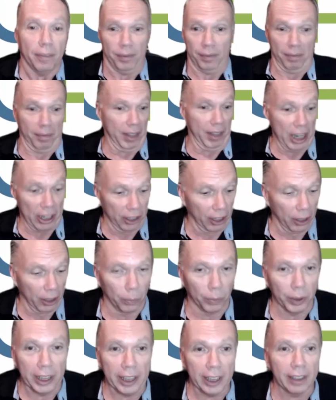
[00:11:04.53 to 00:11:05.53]
They're going to
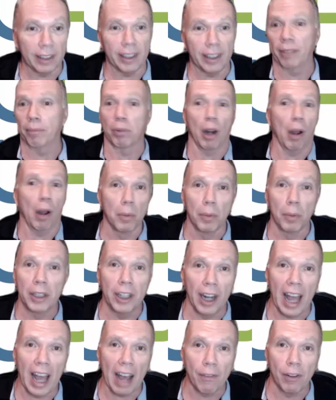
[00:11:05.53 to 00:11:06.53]
read it. They're probably going to
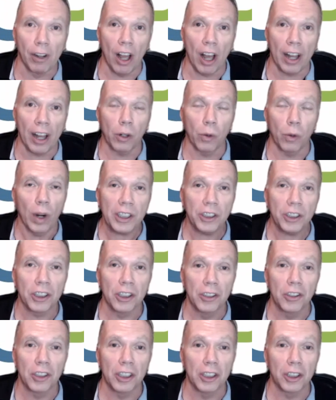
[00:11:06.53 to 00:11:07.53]
have a lot of
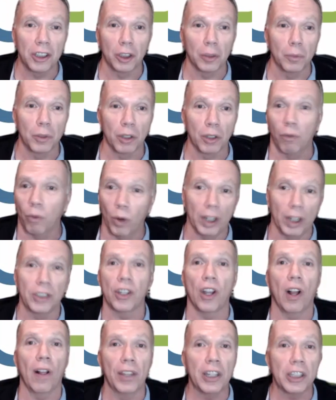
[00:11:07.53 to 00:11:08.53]
questions in terms of what does all
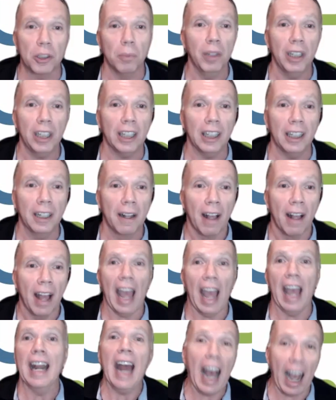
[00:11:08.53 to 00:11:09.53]
this mean
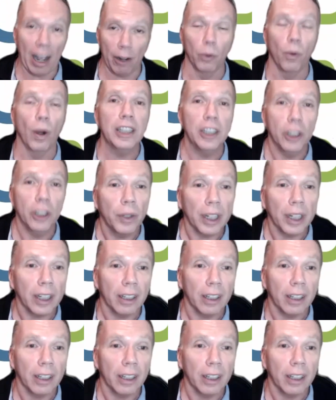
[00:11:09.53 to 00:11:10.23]
and how do I do it?